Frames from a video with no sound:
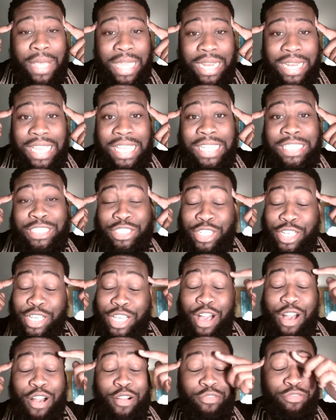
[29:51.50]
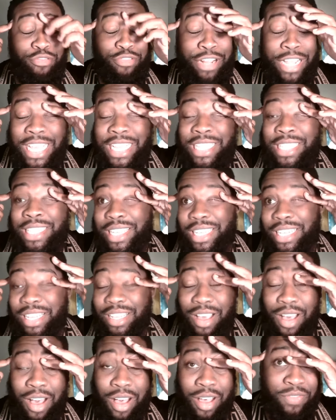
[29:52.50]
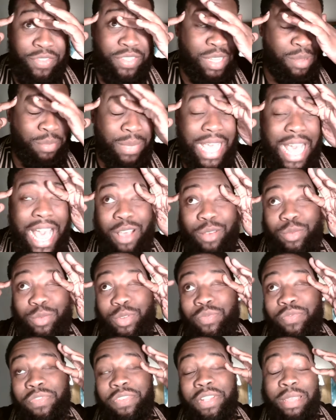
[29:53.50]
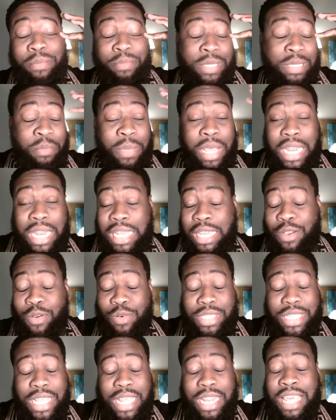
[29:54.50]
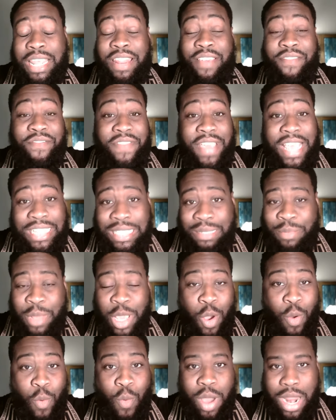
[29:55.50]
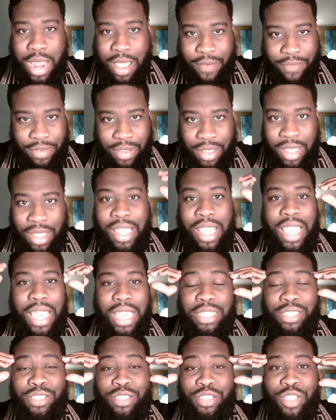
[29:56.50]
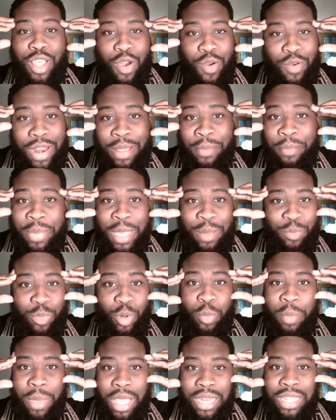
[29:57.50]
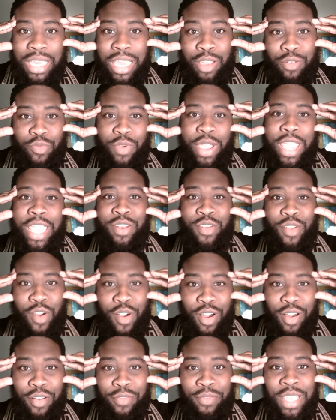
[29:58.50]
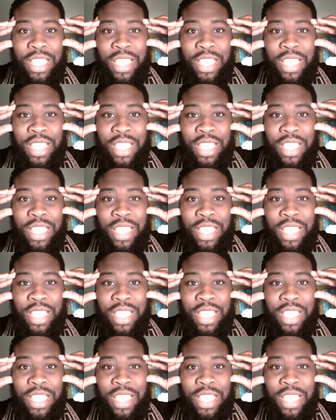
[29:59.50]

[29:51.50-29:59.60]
money and, and so, took a risk of some guy who flips money with a, an investment or whatever. He stole them people money and ran off. Those